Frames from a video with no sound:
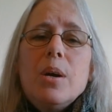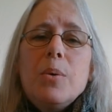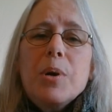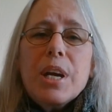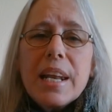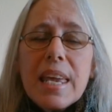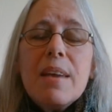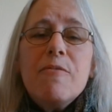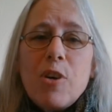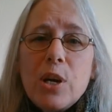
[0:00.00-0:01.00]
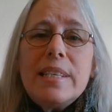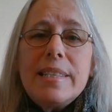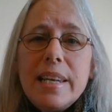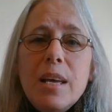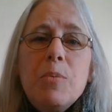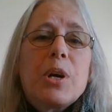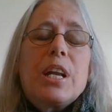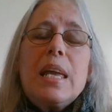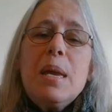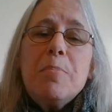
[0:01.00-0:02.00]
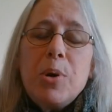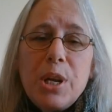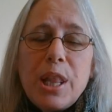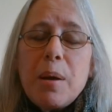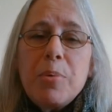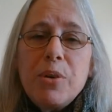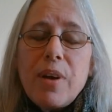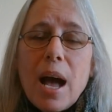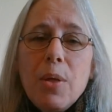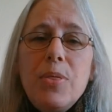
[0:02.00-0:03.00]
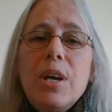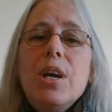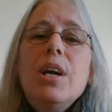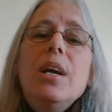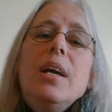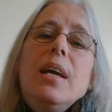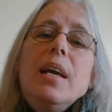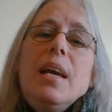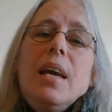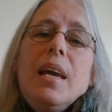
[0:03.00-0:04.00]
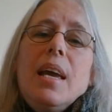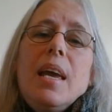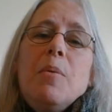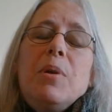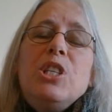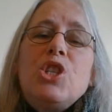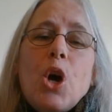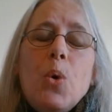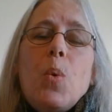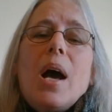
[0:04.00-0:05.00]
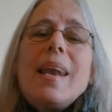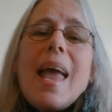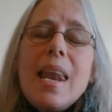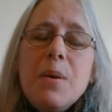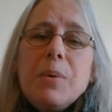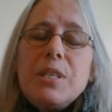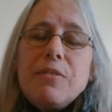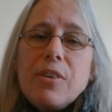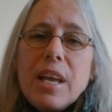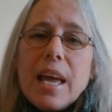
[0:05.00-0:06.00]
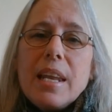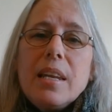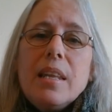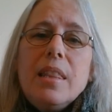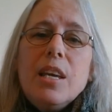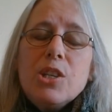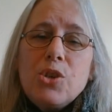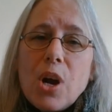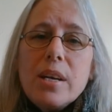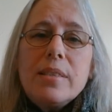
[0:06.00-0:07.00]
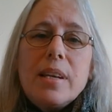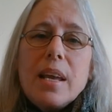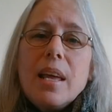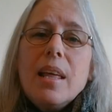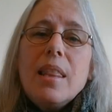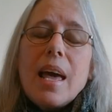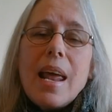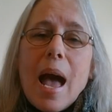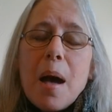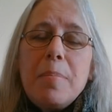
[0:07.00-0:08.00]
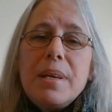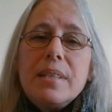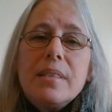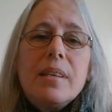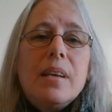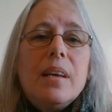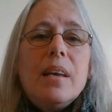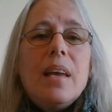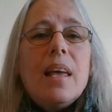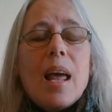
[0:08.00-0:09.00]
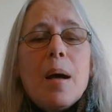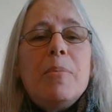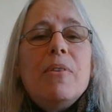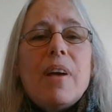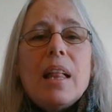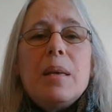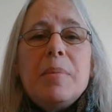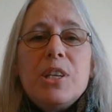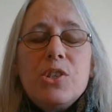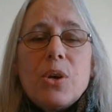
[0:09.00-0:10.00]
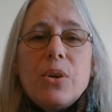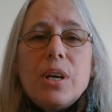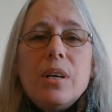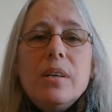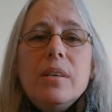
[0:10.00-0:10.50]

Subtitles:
We're going to keep voicing it. We're going to keep putting that proof out there. And we don't want anyone to forget the atrocity that happened in Apple Valley, Minnesota.